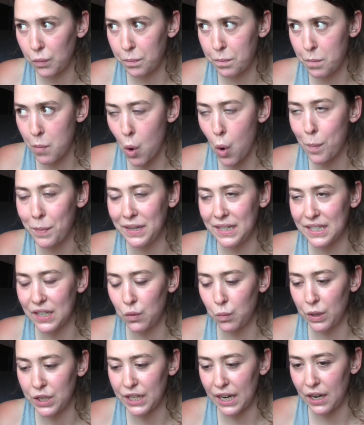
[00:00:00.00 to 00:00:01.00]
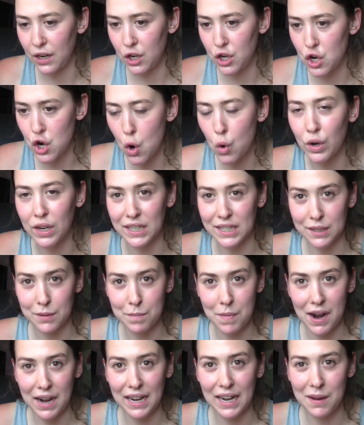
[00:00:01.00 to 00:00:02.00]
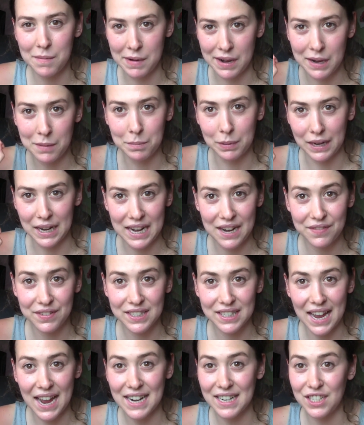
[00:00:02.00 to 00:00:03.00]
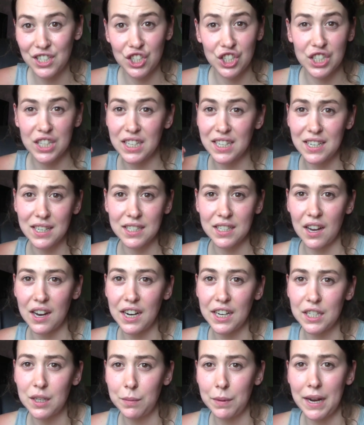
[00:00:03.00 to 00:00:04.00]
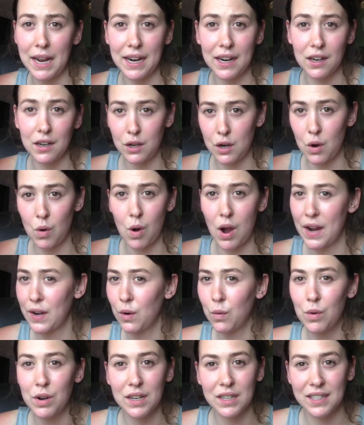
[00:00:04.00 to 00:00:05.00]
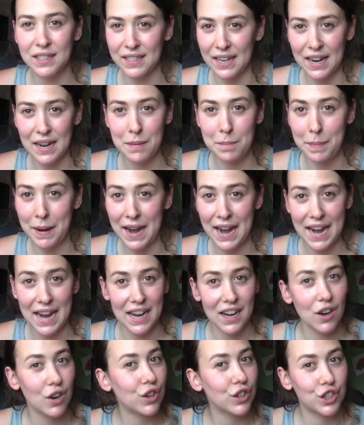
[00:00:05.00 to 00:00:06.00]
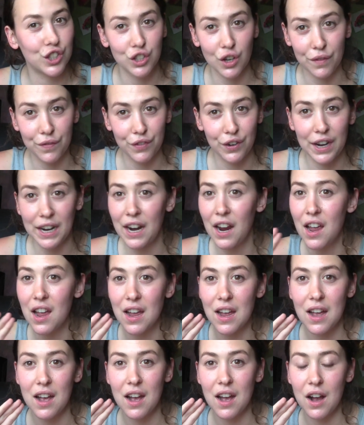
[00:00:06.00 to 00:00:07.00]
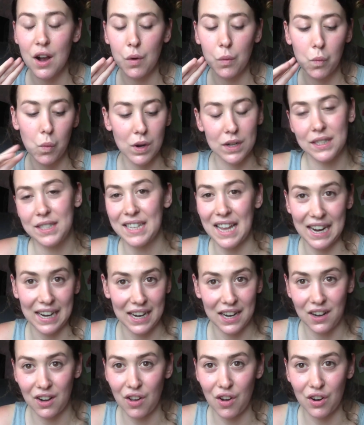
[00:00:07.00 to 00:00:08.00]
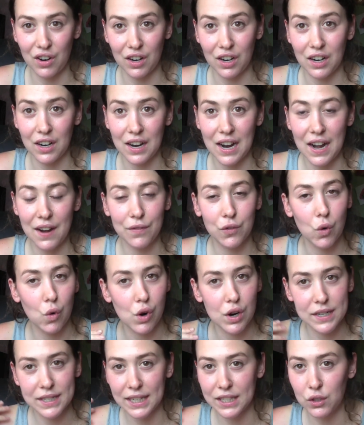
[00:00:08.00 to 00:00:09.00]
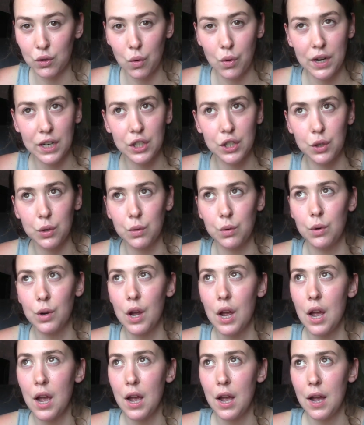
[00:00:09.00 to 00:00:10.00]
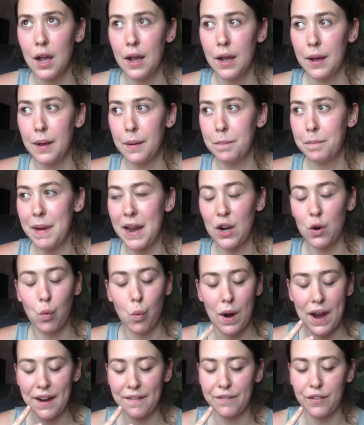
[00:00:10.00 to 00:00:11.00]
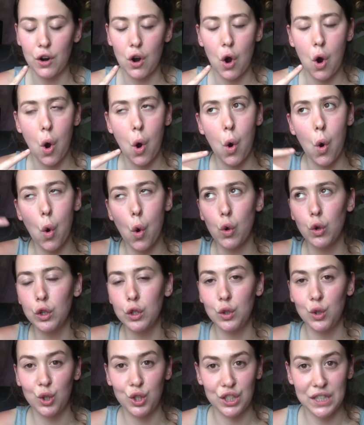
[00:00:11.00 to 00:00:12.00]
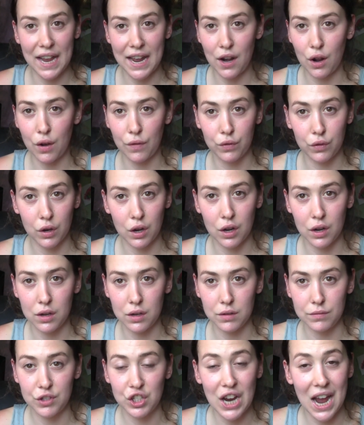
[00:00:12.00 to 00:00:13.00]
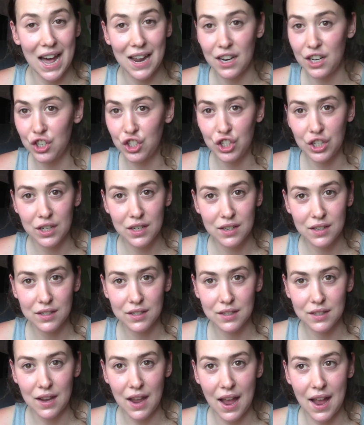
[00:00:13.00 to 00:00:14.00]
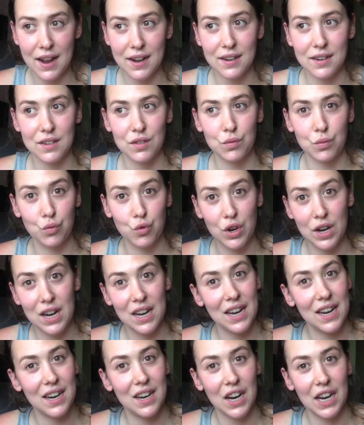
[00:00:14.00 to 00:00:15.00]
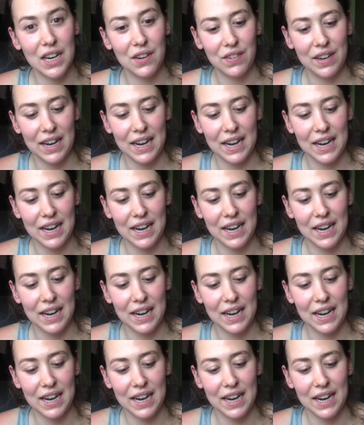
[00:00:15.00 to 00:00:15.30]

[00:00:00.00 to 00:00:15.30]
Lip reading: moments in which I noticed my limiting beliefs, and just the desire to be like, no, I don't want to sit in pain or suffering 1 second longer. And of course that's going to make way for a whole new set of challenges, and really kind of